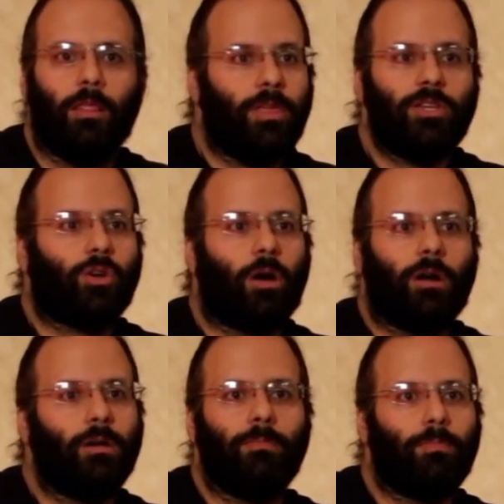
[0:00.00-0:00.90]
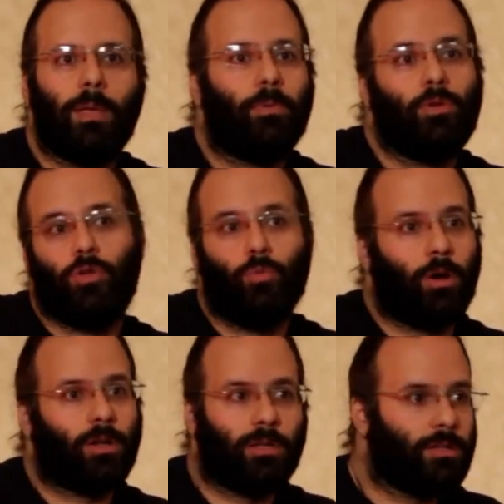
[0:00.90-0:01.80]
These aren't people who you
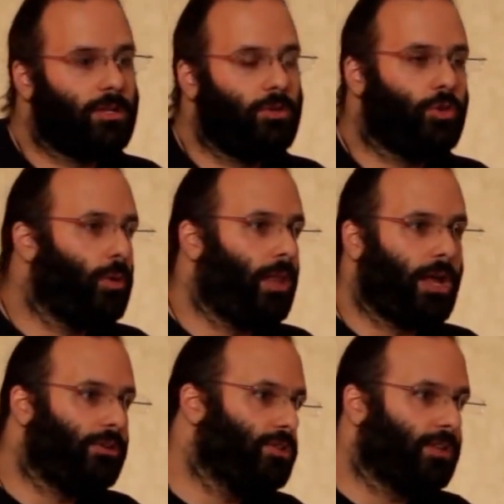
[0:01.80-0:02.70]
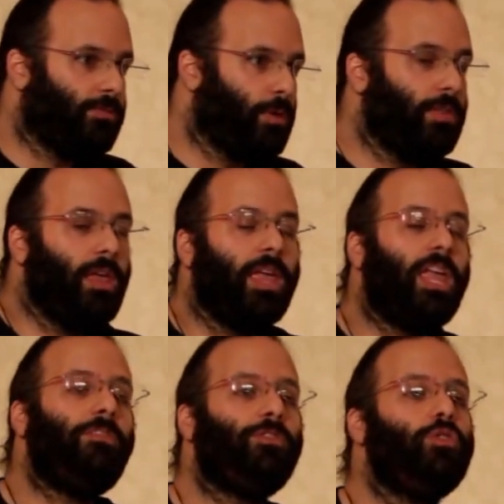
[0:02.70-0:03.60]
want to continue to align yourself with
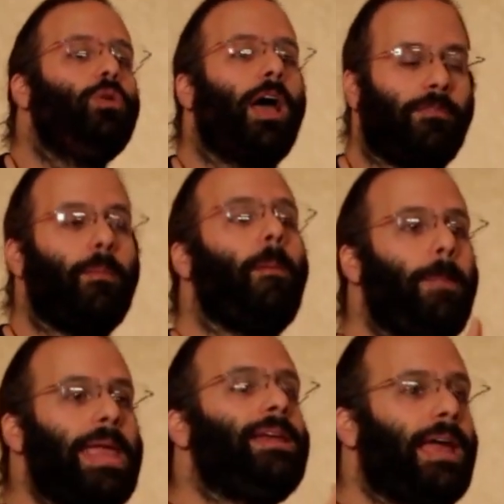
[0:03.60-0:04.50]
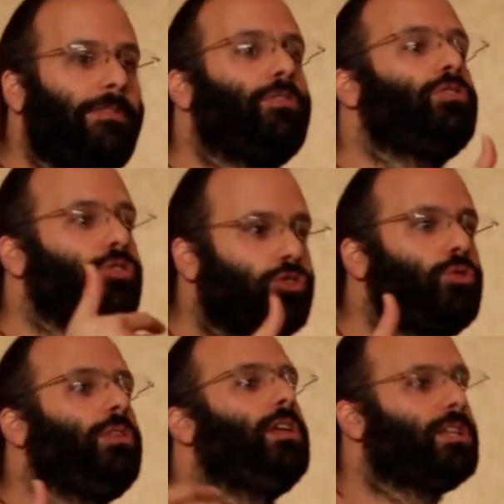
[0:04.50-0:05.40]
if you have made an effort to
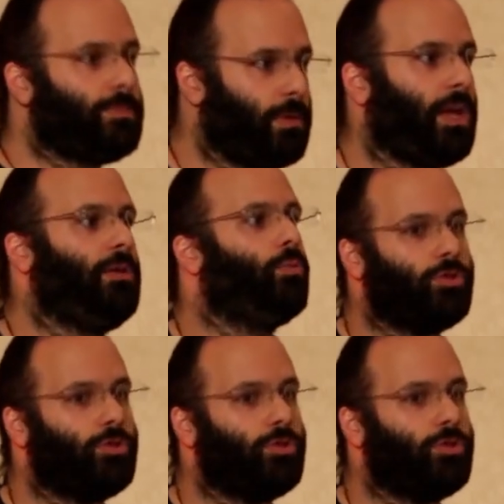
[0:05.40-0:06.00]
truly explain